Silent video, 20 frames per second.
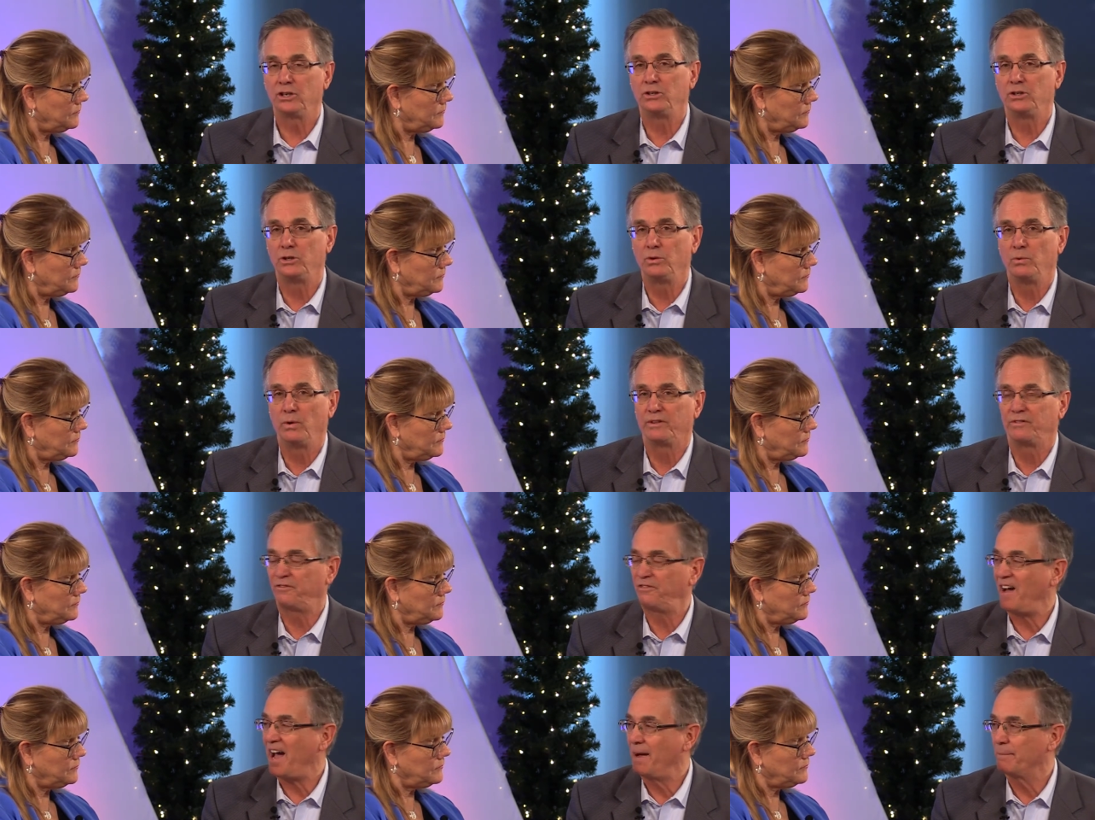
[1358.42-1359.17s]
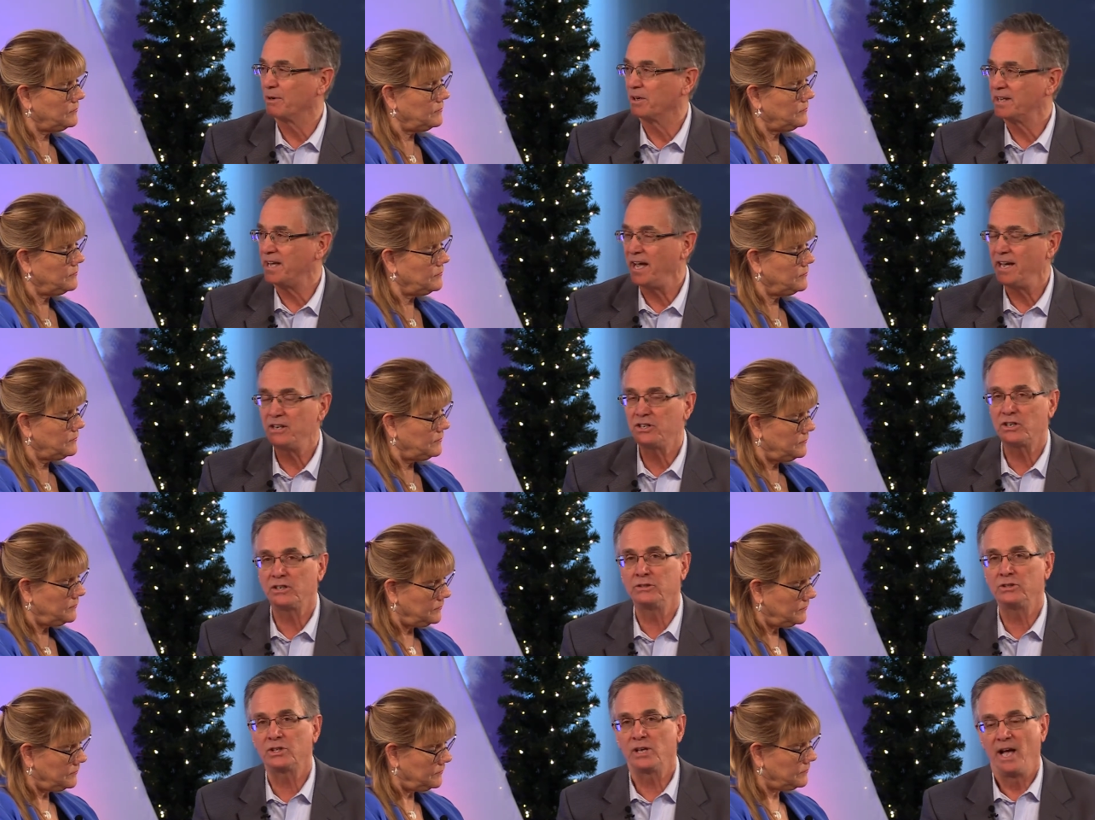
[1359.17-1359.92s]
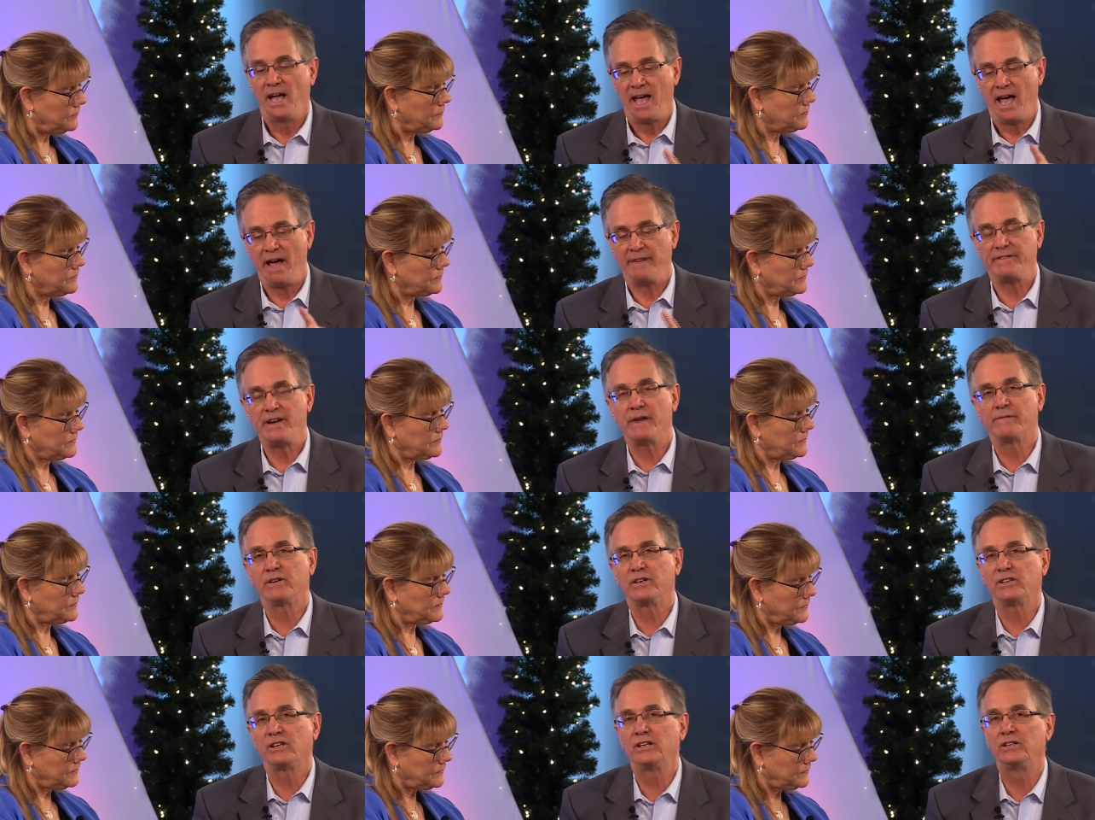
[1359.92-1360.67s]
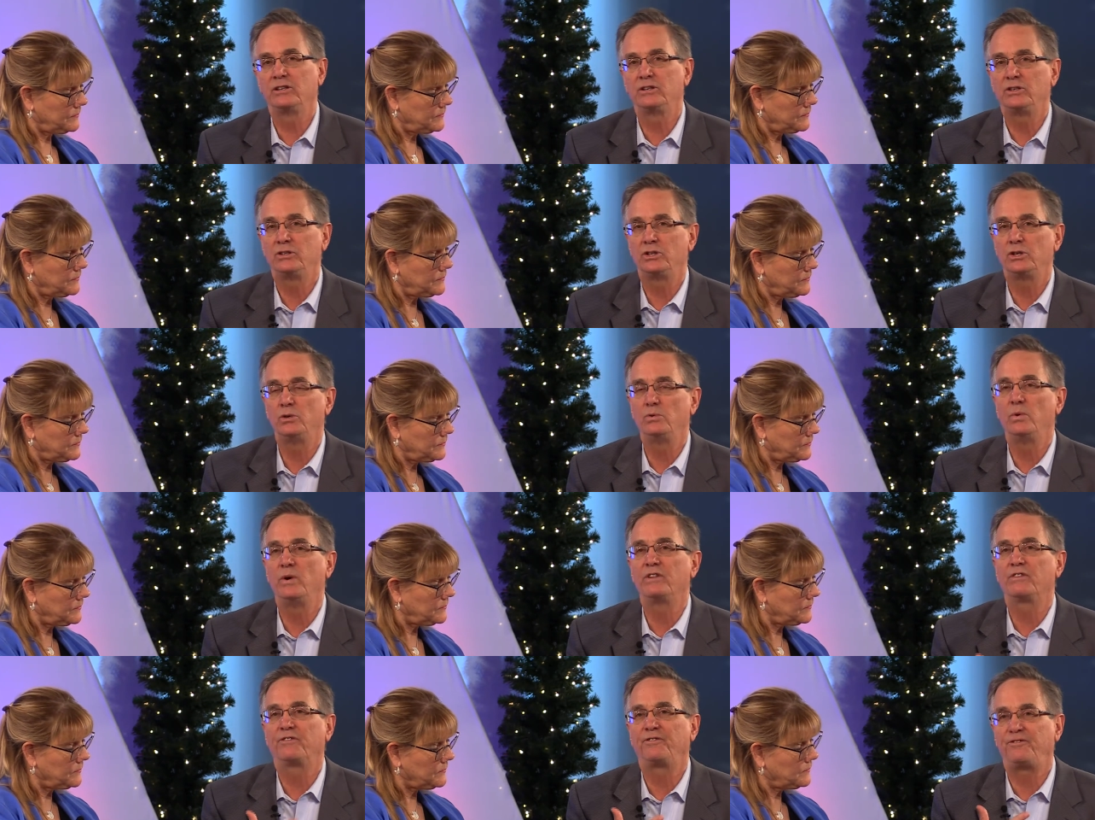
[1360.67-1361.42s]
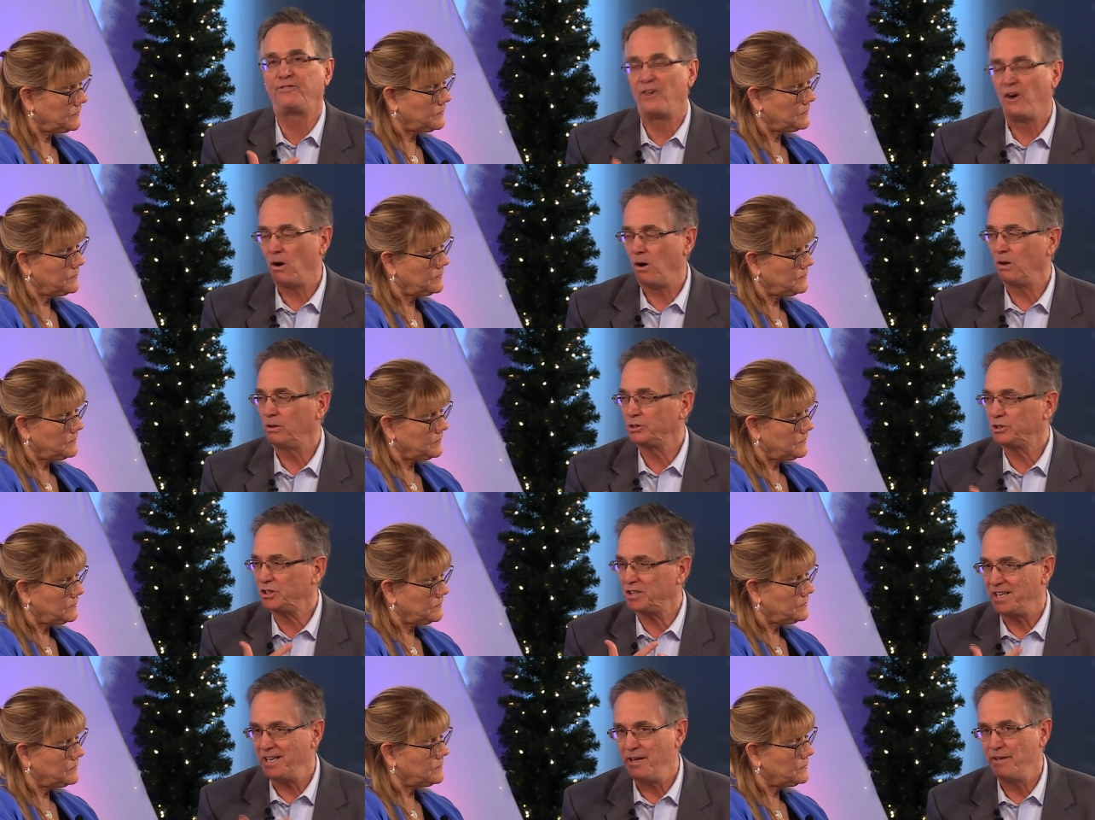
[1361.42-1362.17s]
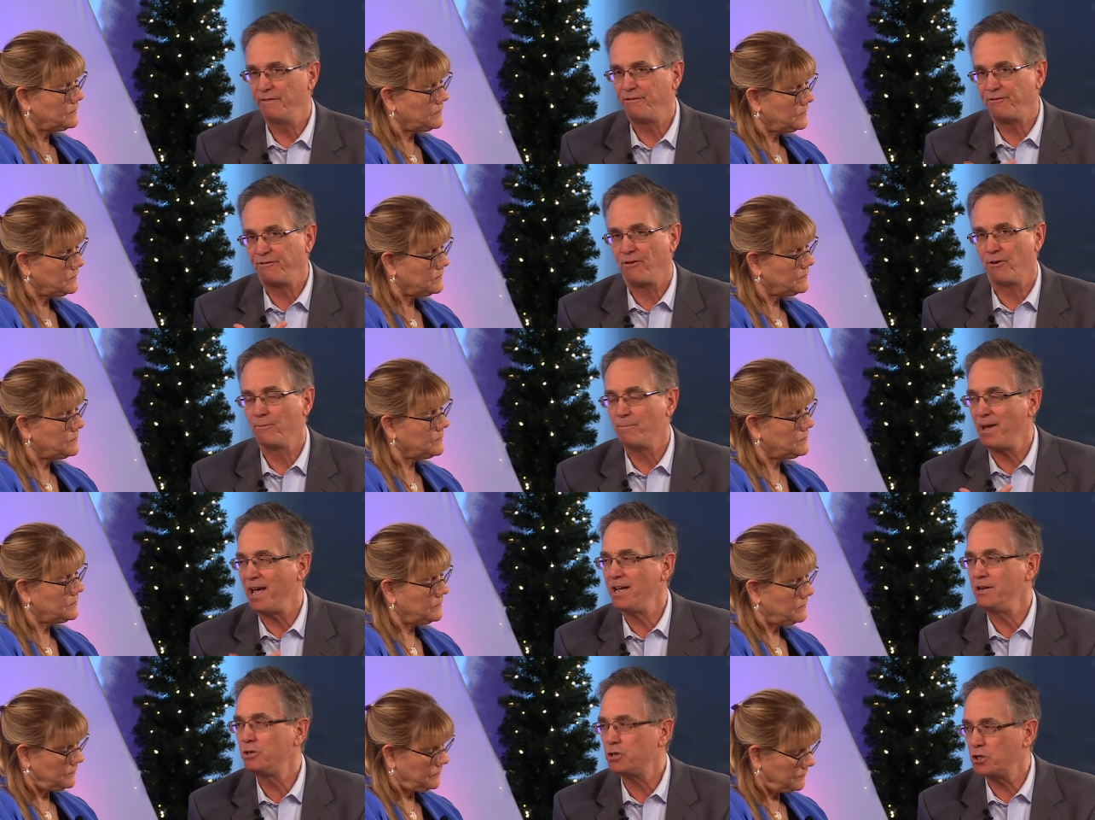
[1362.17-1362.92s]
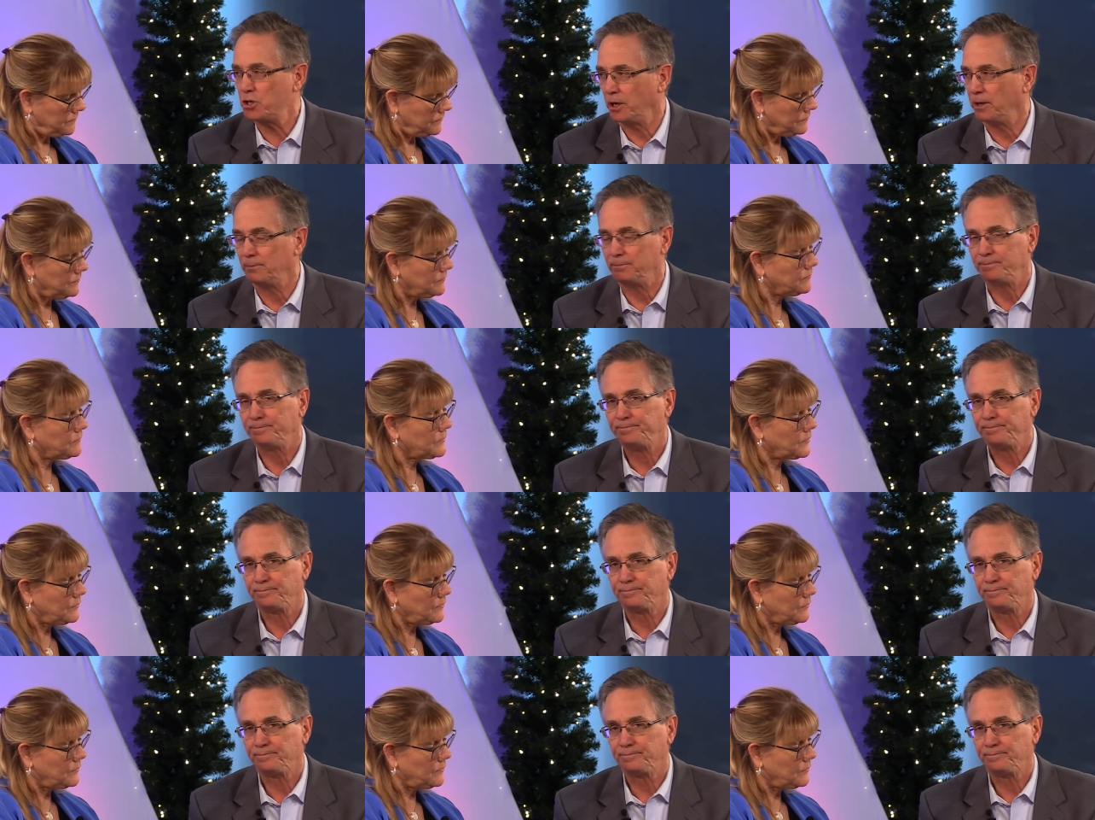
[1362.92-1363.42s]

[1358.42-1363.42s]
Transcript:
Speaker 1: to do with fabrications, have everything to do with false information.